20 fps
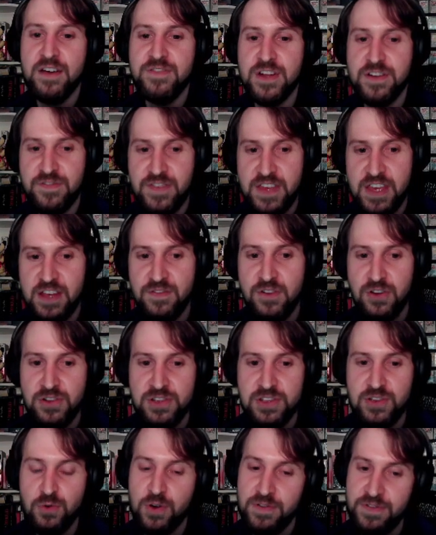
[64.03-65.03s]
your Vikavolt
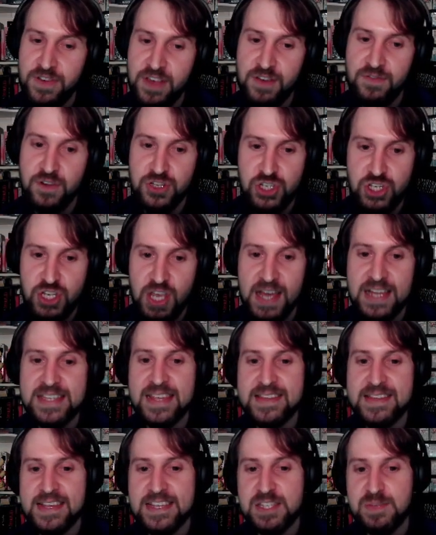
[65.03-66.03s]
or Vikavolt GX
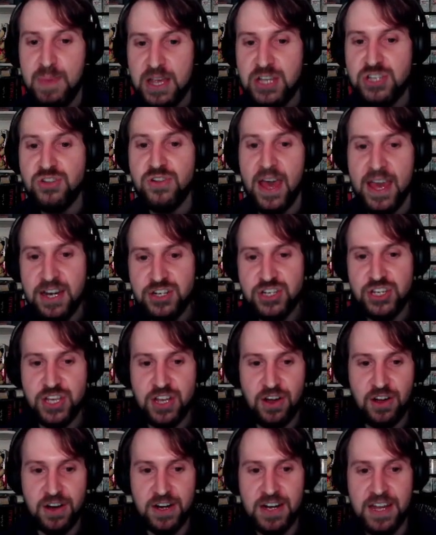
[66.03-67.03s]
as a special energy
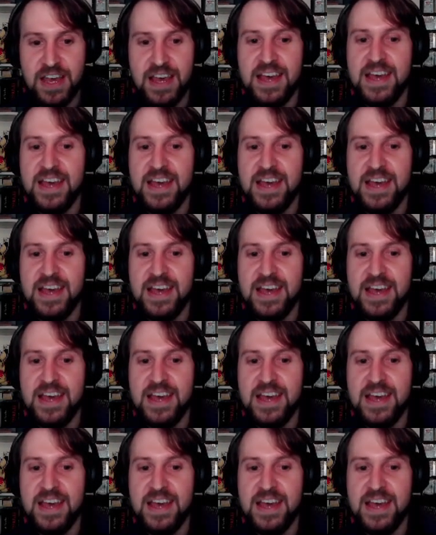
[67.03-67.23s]
card.